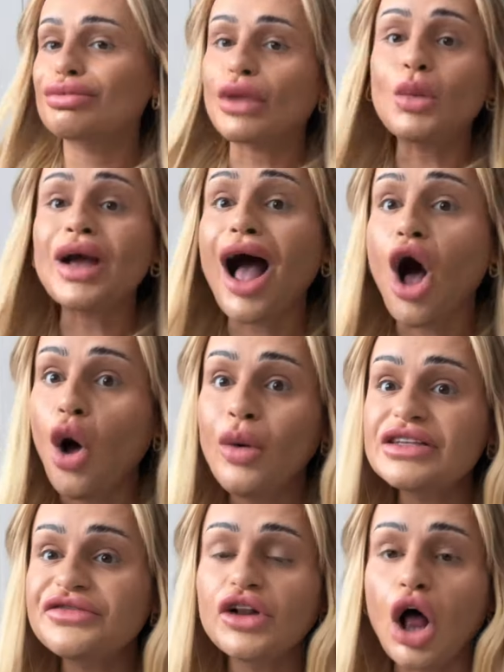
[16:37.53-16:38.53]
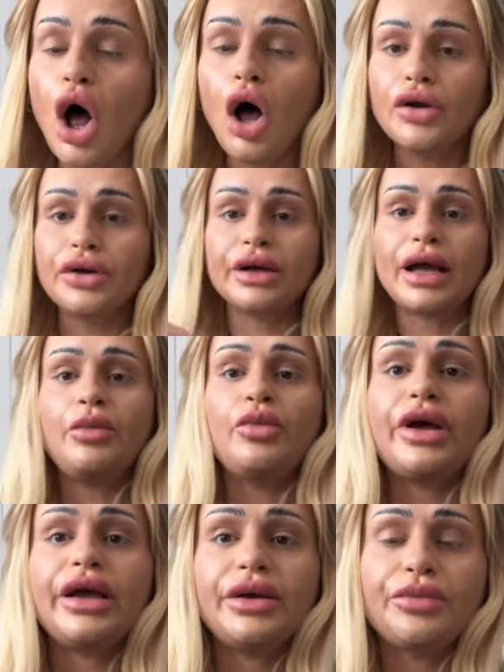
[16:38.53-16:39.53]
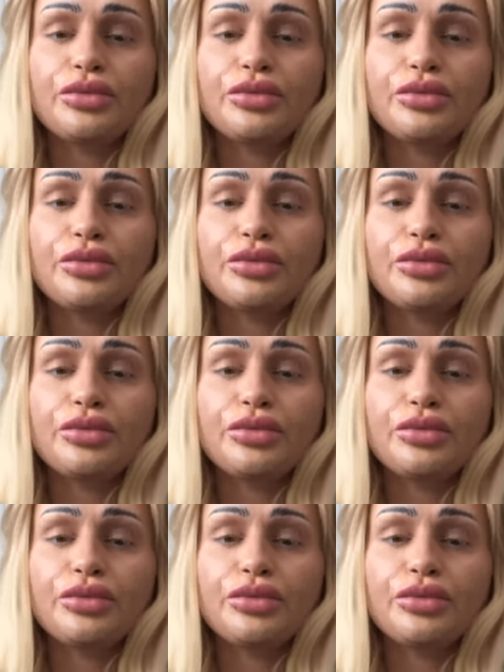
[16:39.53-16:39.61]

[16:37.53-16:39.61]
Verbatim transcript: we can't always feel on, can we?